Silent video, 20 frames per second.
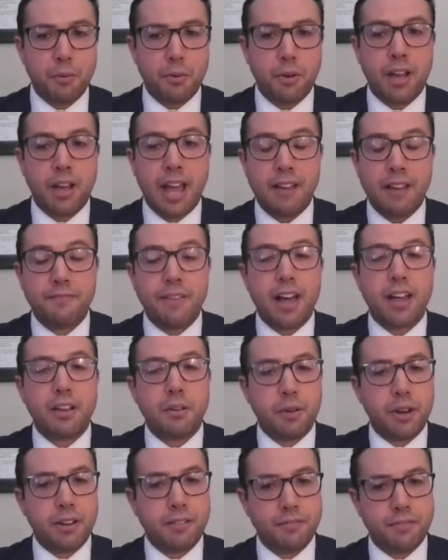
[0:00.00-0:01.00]

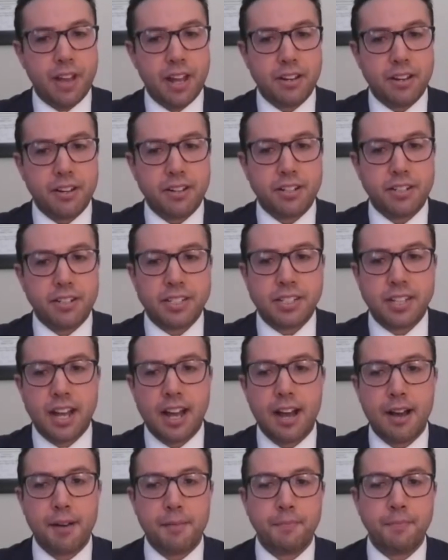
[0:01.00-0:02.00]
evaluating vendors
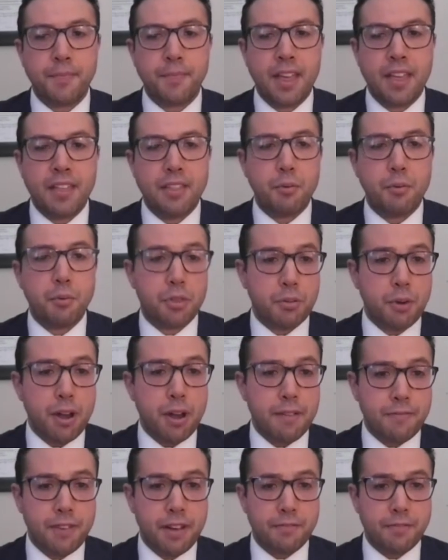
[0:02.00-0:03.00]
that were the
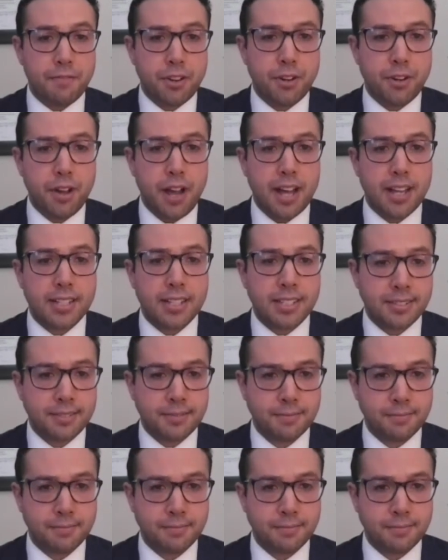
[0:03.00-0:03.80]
right fit for you guys?